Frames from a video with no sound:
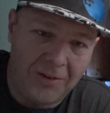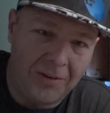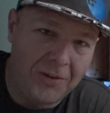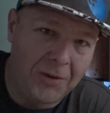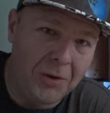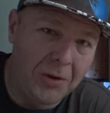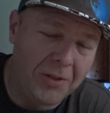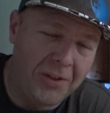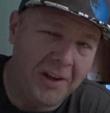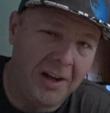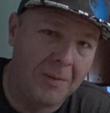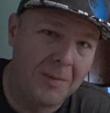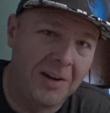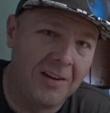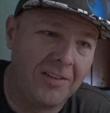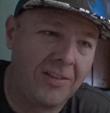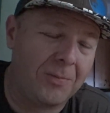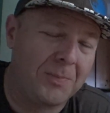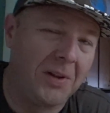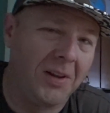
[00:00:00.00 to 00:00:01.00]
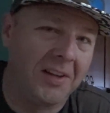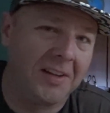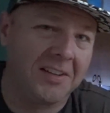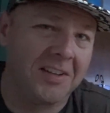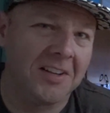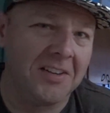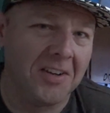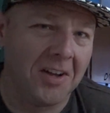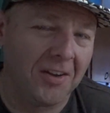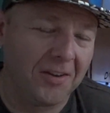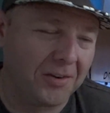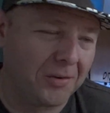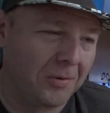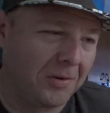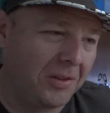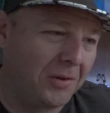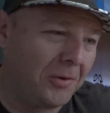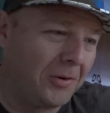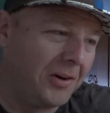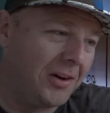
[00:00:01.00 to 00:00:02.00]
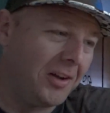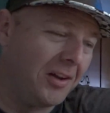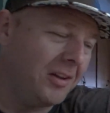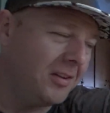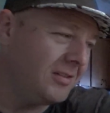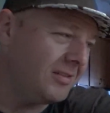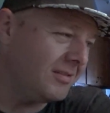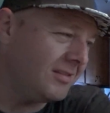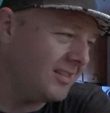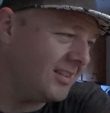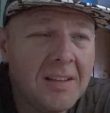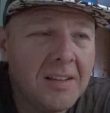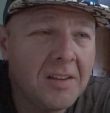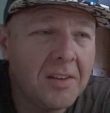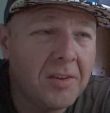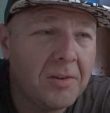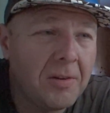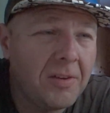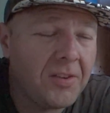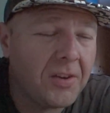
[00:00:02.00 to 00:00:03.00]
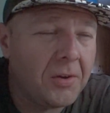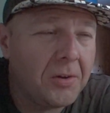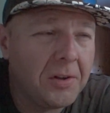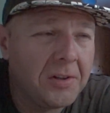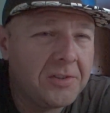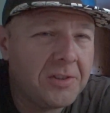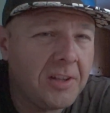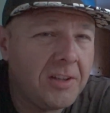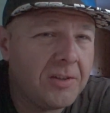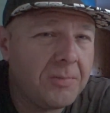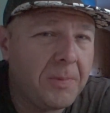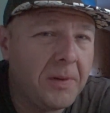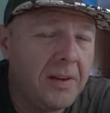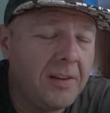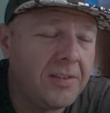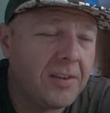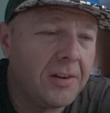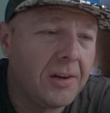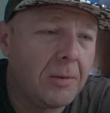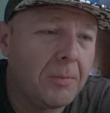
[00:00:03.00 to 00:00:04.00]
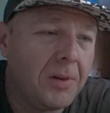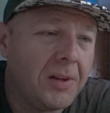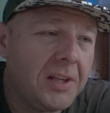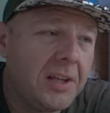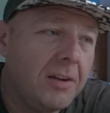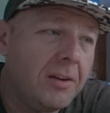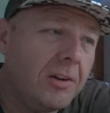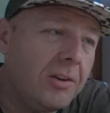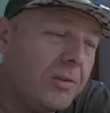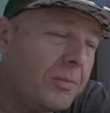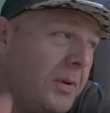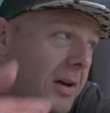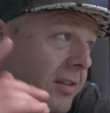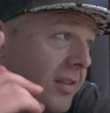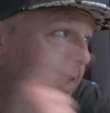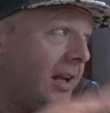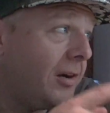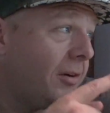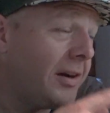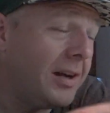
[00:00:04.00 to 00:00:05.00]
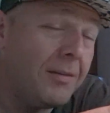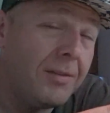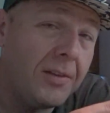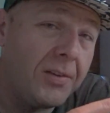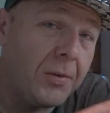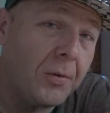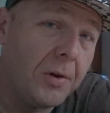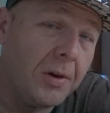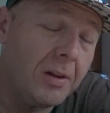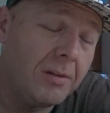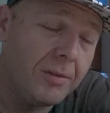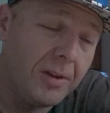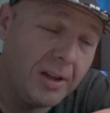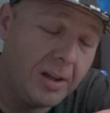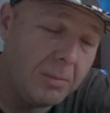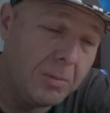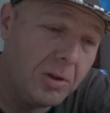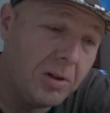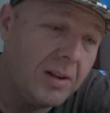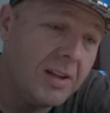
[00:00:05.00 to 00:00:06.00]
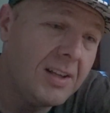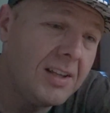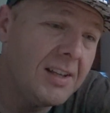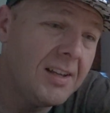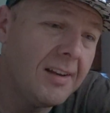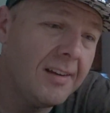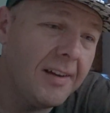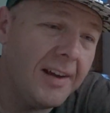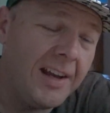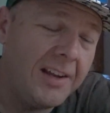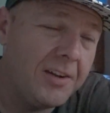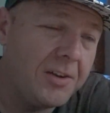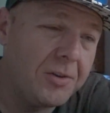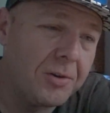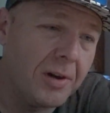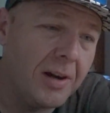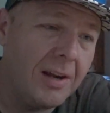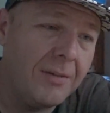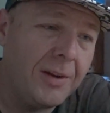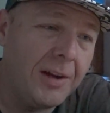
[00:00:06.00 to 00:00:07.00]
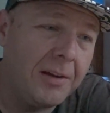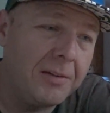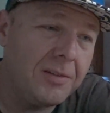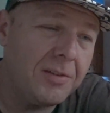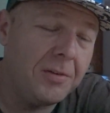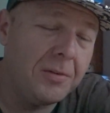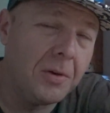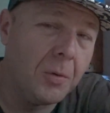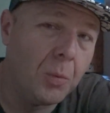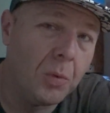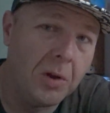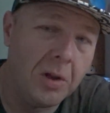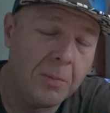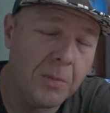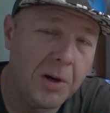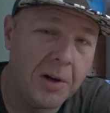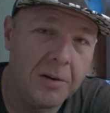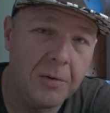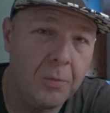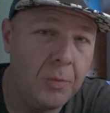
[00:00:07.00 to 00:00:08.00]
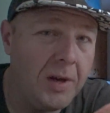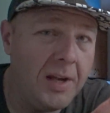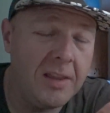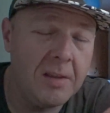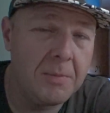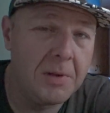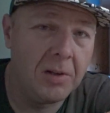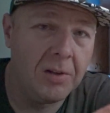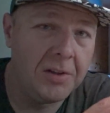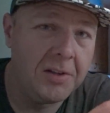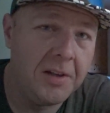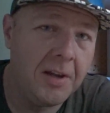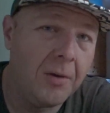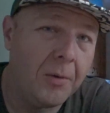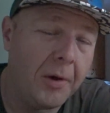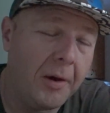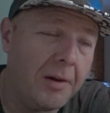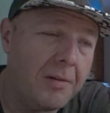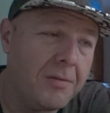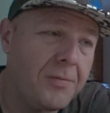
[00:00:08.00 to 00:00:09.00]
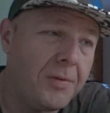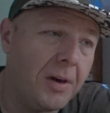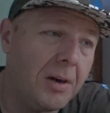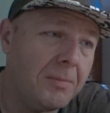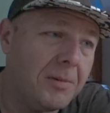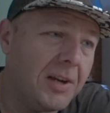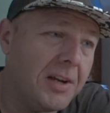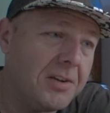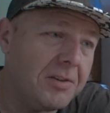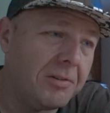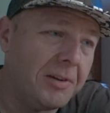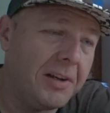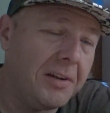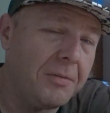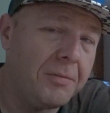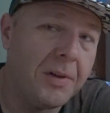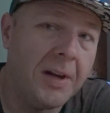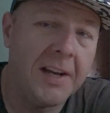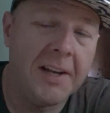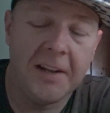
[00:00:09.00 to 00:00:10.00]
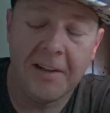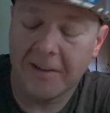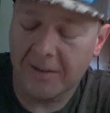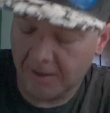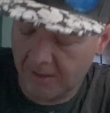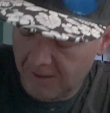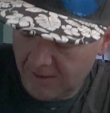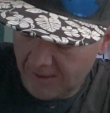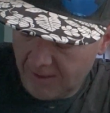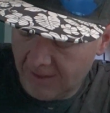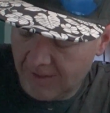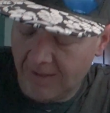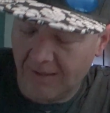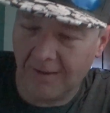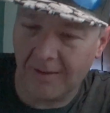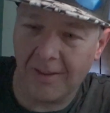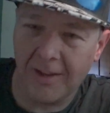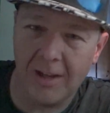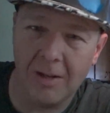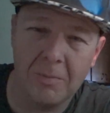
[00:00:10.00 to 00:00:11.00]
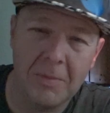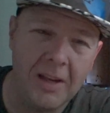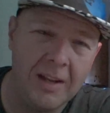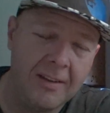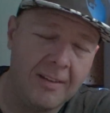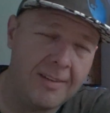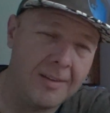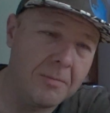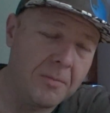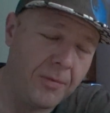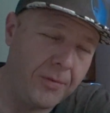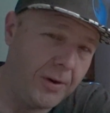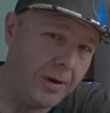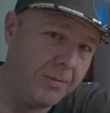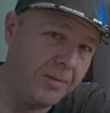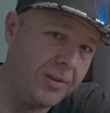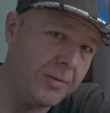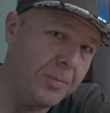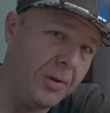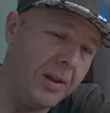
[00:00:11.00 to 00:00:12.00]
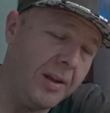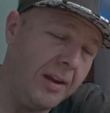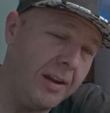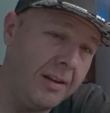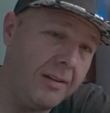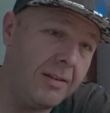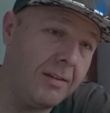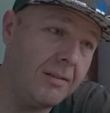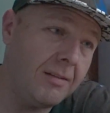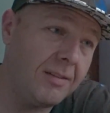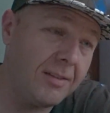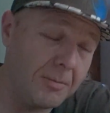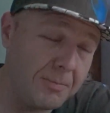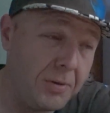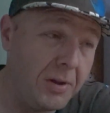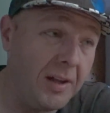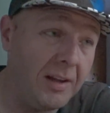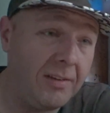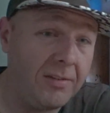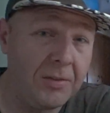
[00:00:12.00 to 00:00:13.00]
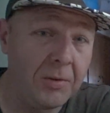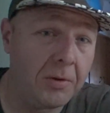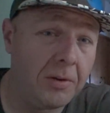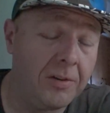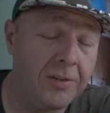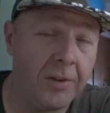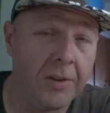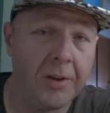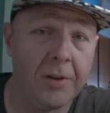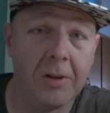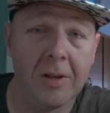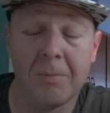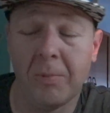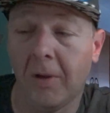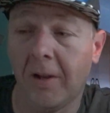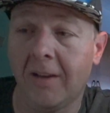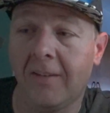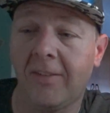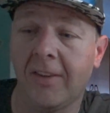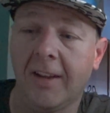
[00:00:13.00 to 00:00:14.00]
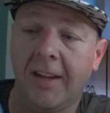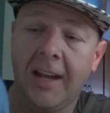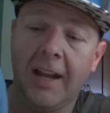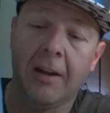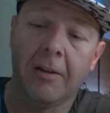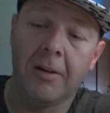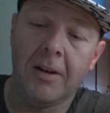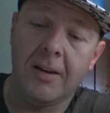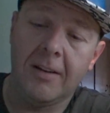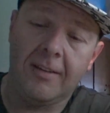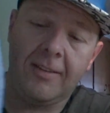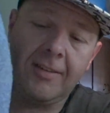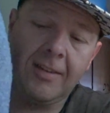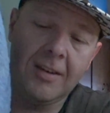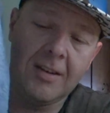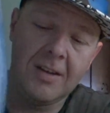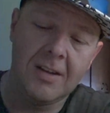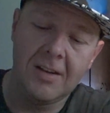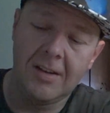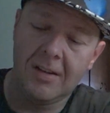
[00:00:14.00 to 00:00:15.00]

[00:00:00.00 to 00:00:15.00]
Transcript: there's the whole thing about spilling $10 worth of oil. There is an oil change place I normally use, but they don't have this oil available. I had to drive out to a Walmart way in the middle of nowhere in farm country to find it. Them and some farm supply, supply stores are the only place that carries